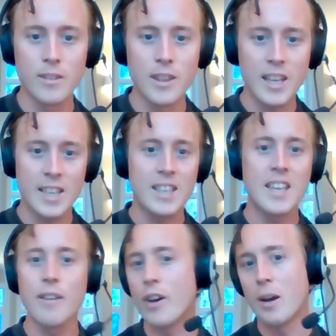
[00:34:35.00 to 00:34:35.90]
they
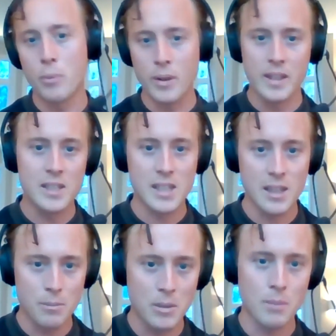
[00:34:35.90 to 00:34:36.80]
give up when they see
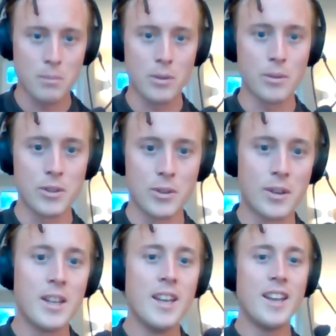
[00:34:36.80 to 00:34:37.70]
them come through the door
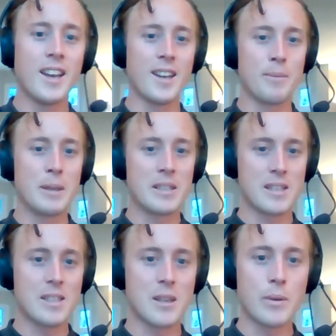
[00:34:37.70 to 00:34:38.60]
uh, because
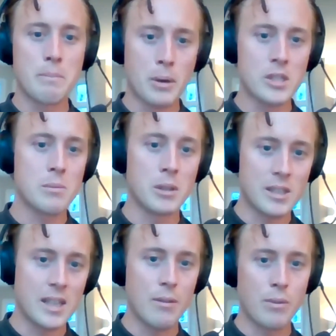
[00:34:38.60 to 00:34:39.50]
they're so impossible
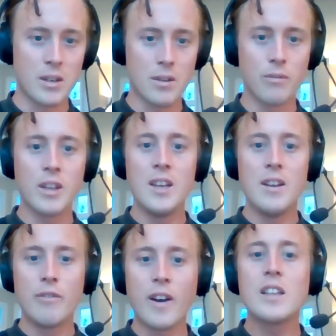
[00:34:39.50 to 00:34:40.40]
to get rid of.
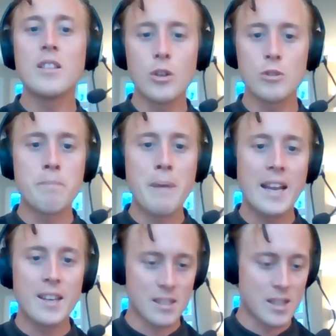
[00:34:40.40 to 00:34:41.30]
Find those
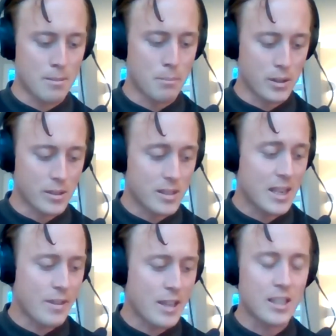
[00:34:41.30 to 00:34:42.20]
bad examples
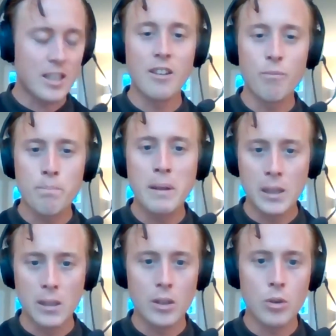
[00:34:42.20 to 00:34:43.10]
and then kind of
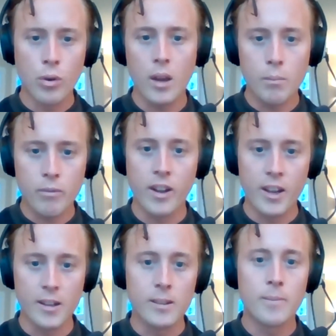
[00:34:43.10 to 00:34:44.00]
build a crime
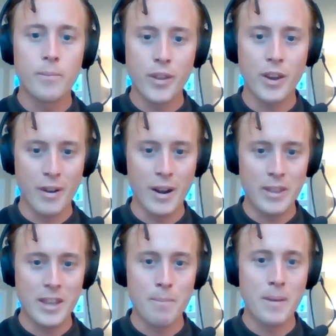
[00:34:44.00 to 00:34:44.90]
file around
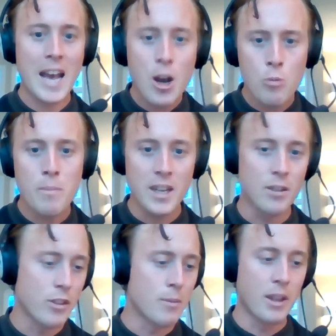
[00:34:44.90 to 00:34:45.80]
them. How many
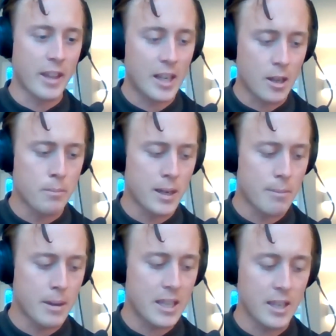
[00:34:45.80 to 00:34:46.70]
of them are that company
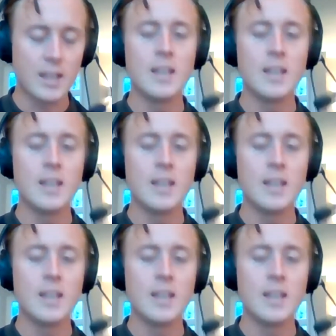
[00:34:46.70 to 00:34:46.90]
making?